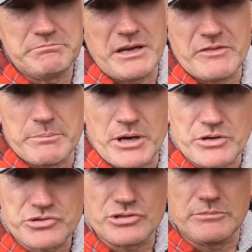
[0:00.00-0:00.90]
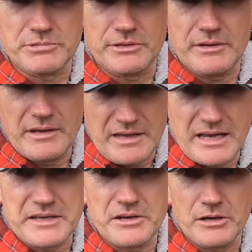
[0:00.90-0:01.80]
Bit of a botch up, but
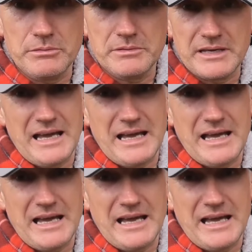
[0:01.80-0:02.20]
hey ho,